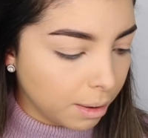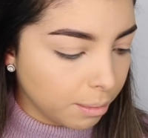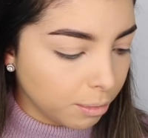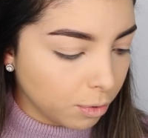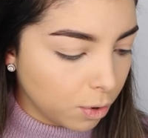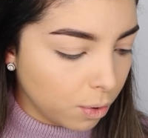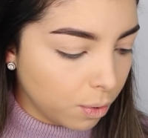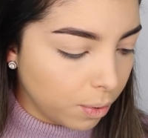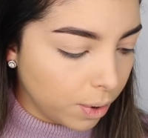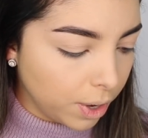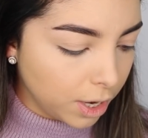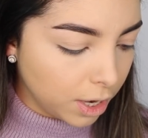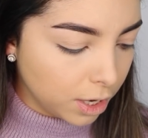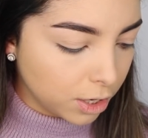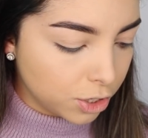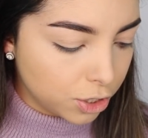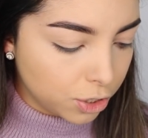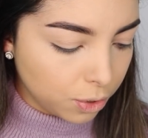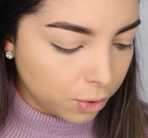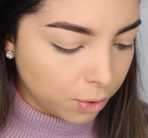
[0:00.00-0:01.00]
am
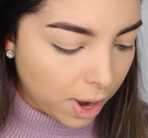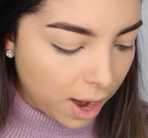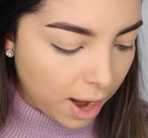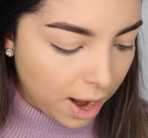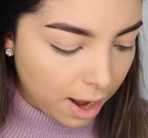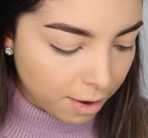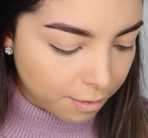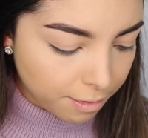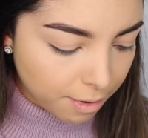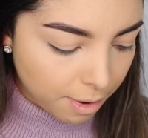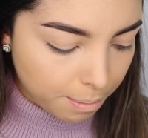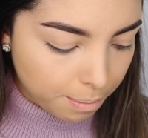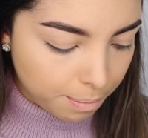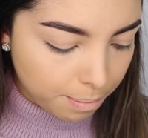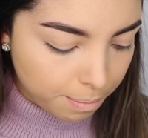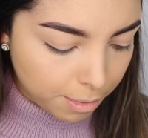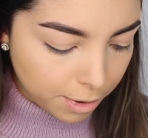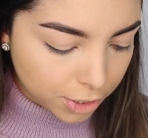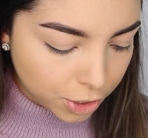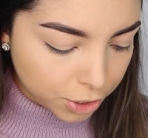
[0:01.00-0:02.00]
going to grab a
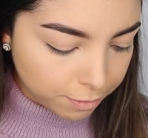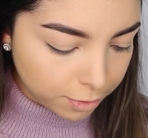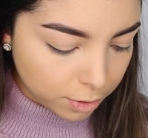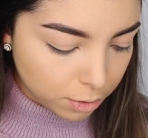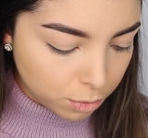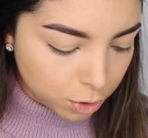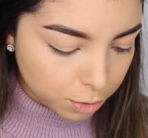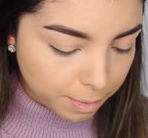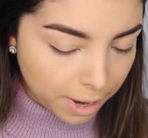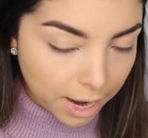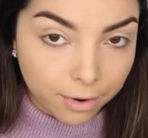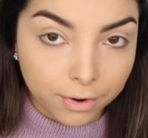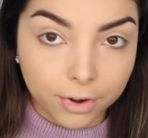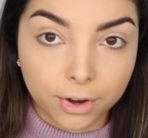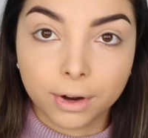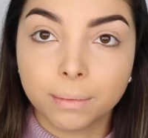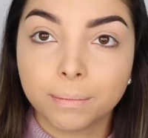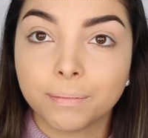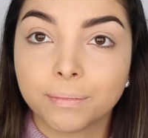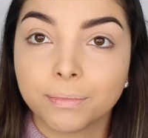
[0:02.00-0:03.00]
bunch of loose
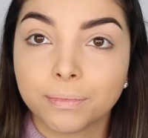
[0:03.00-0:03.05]
powder.